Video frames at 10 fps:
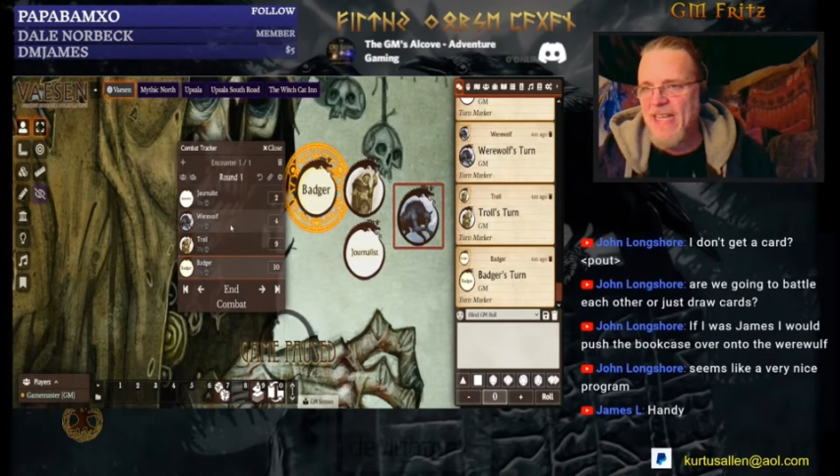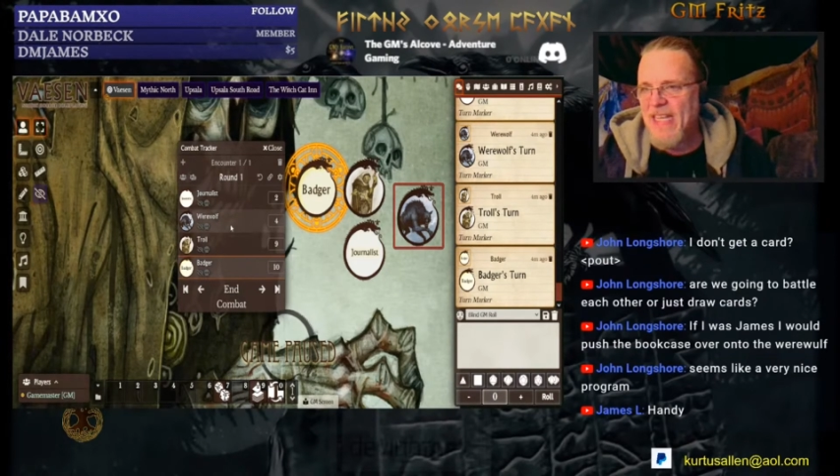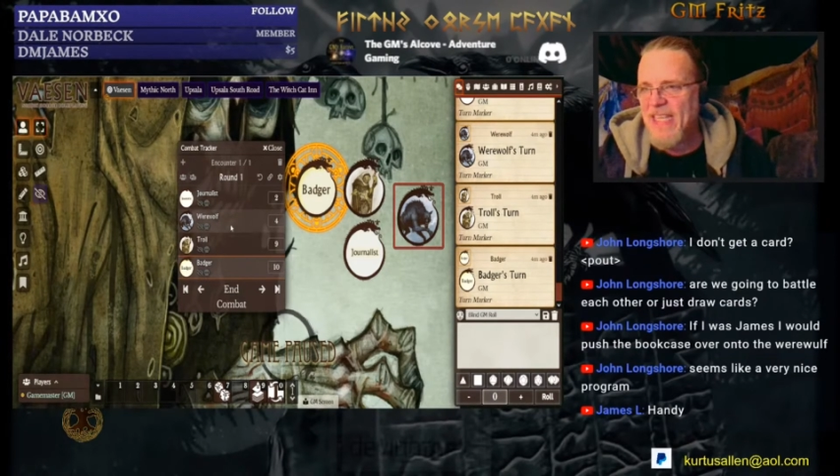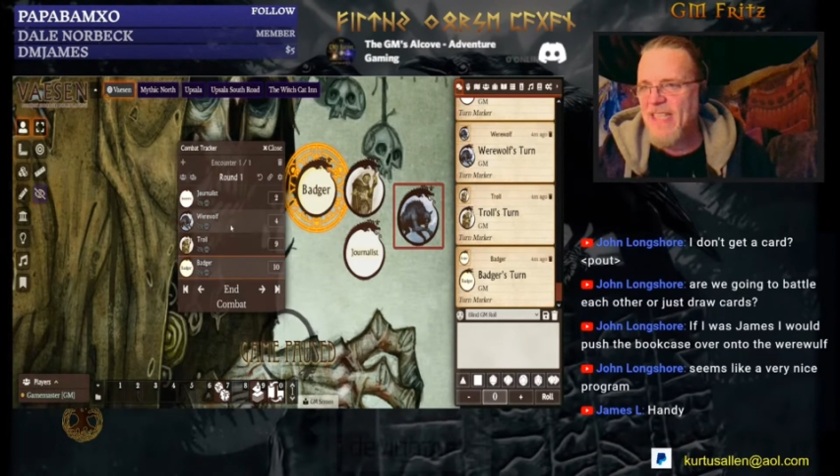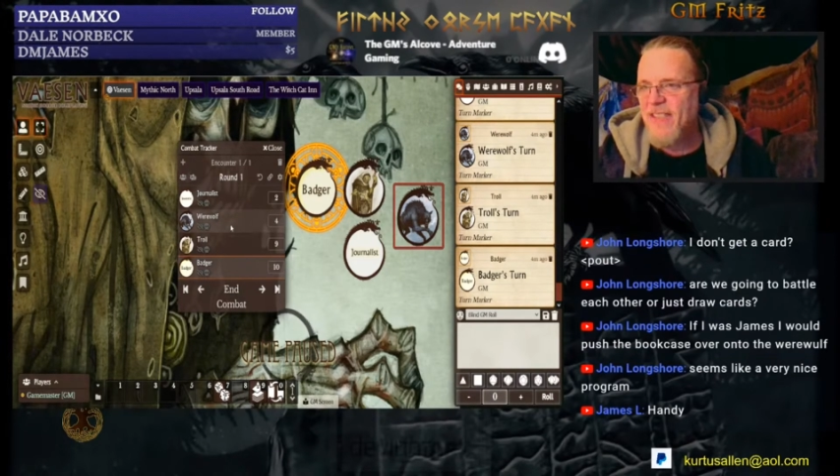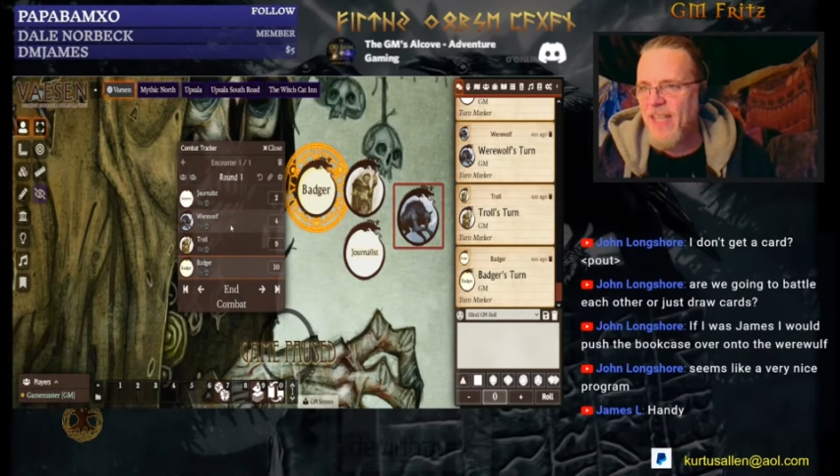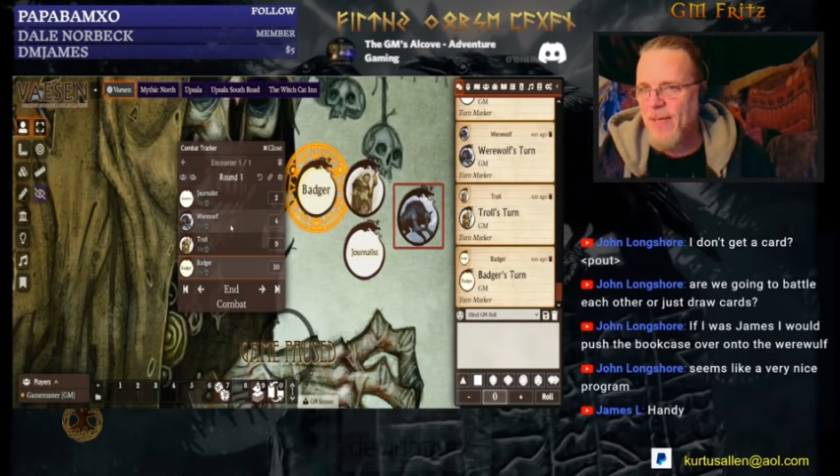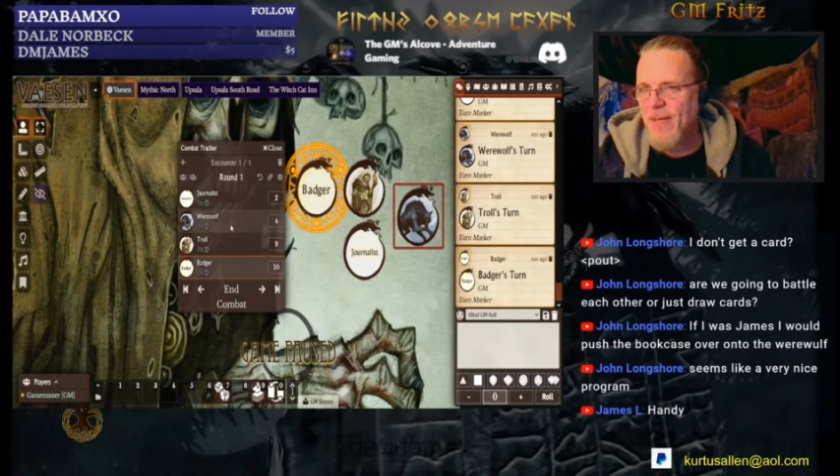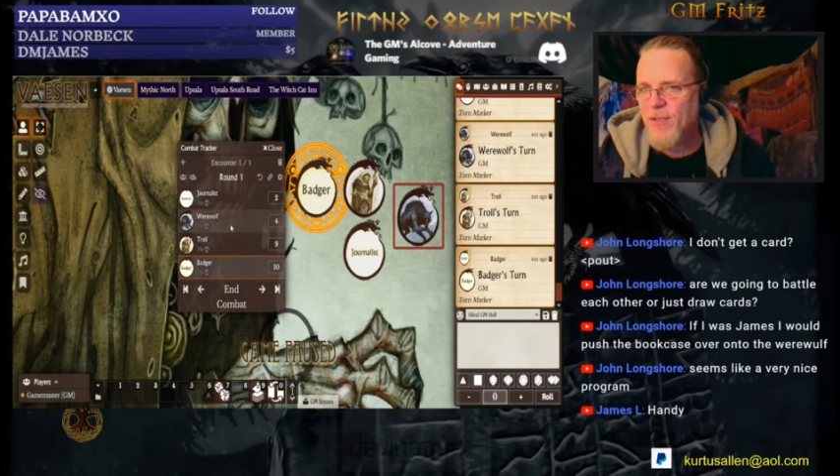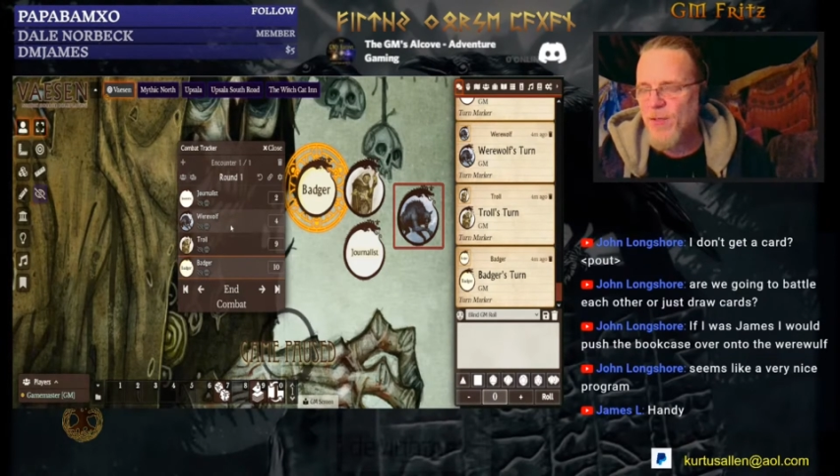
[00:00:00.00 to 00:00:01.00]
he
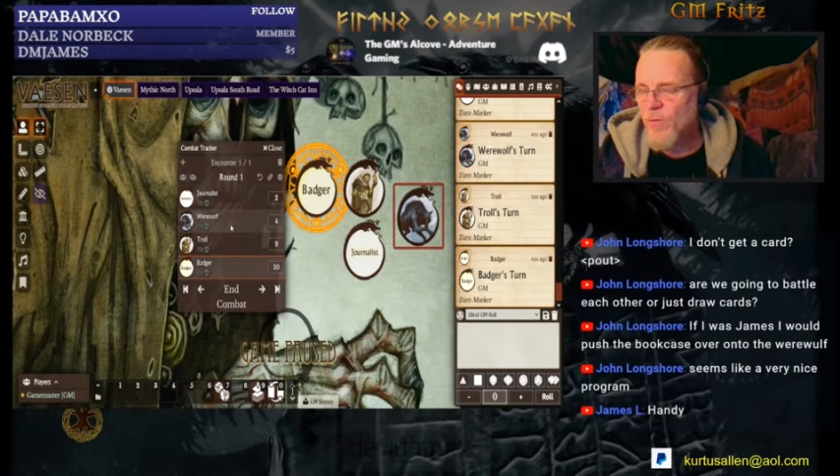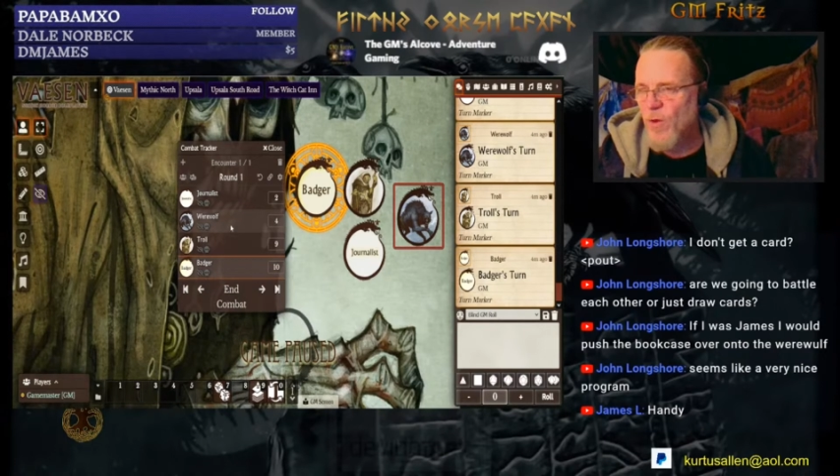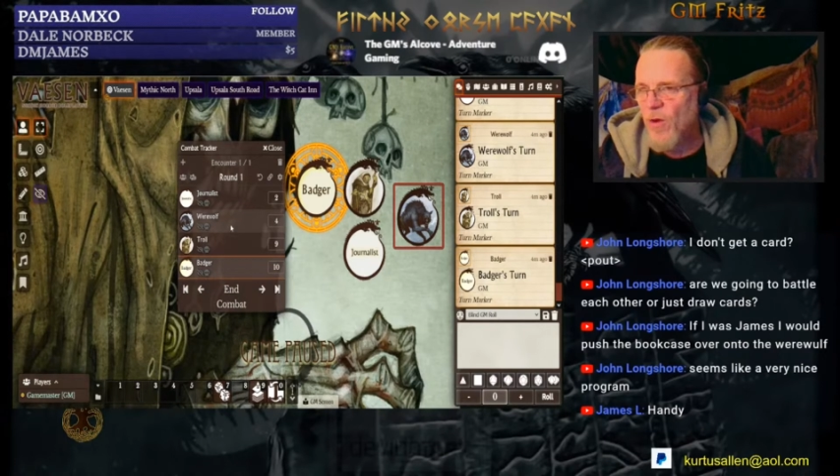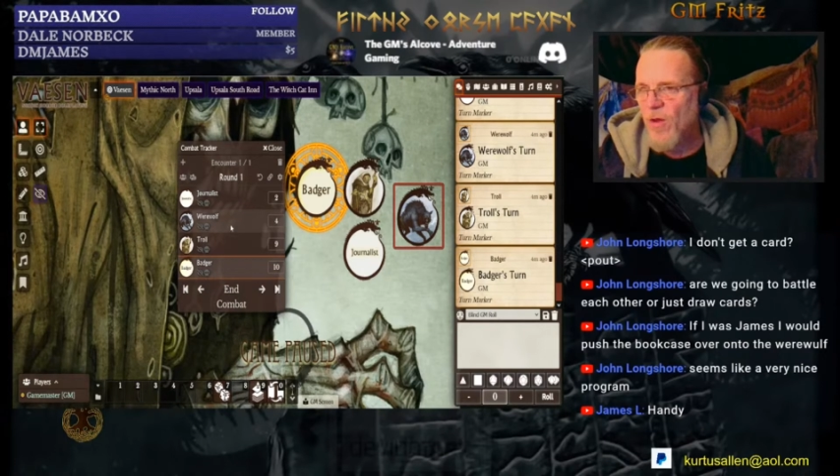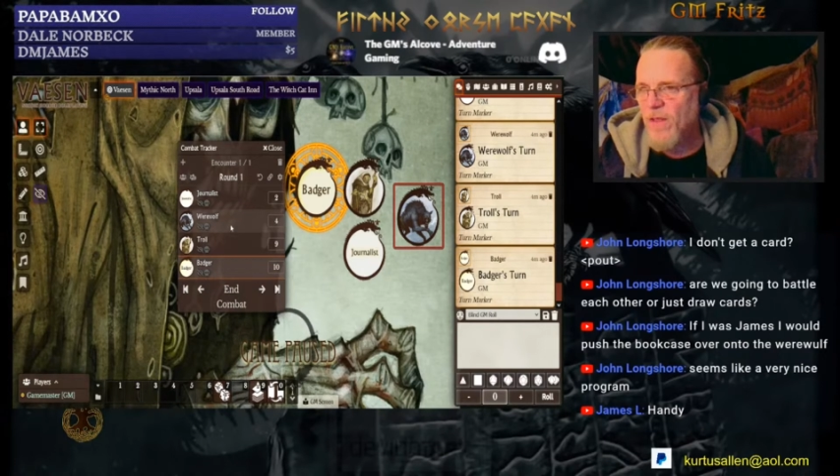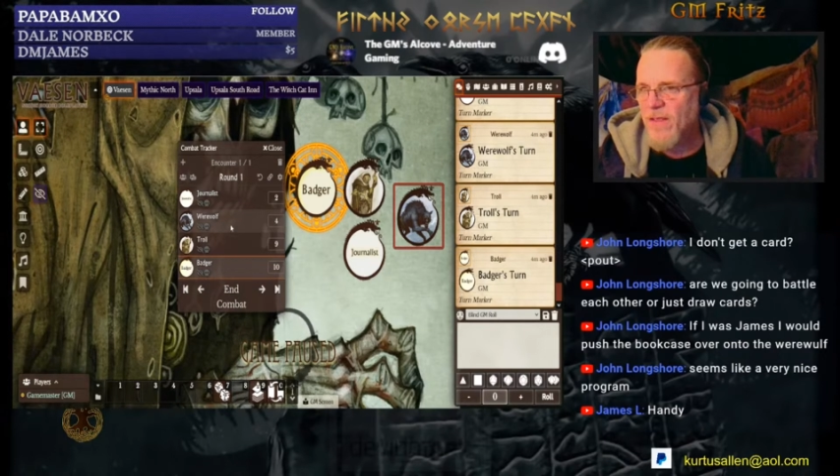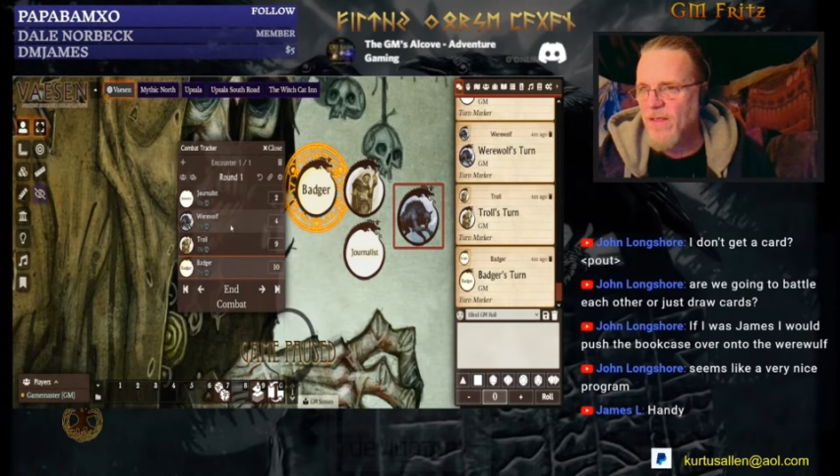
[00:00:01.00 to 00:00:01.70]
attempts to roll